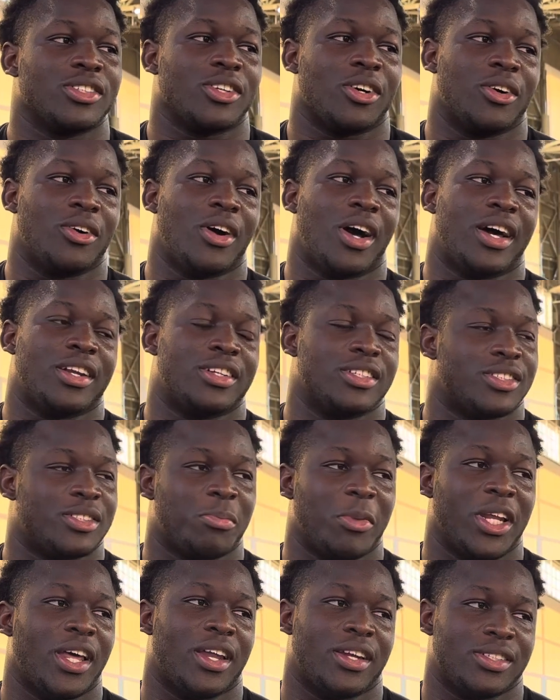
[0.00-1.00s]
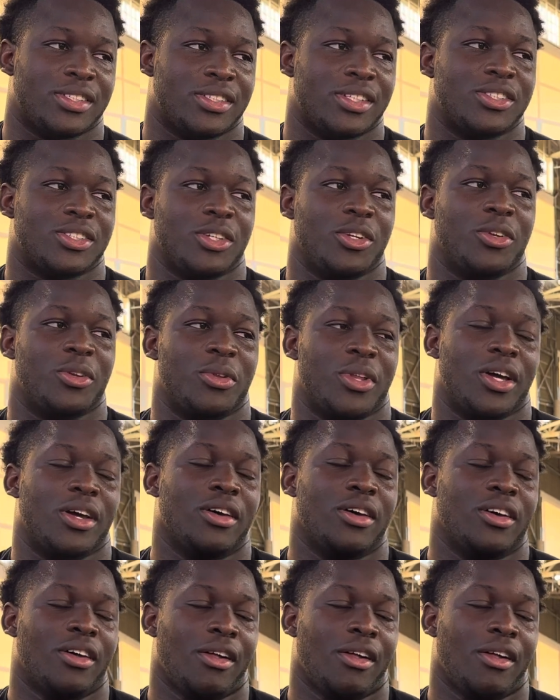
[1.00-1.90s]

So I just made that decision to do that.